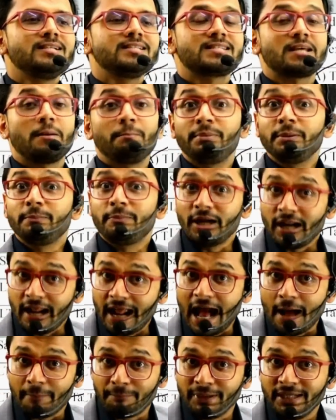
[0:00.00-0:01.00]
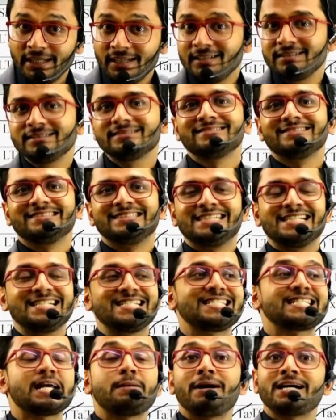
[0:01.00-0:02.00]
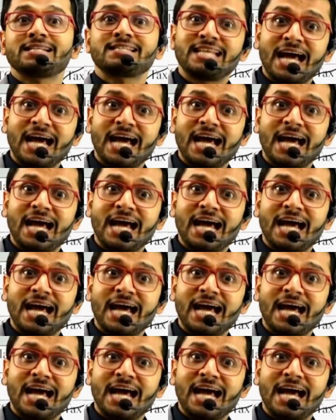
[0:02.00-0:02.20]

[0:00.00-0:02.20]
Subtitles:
Some people are happy, some are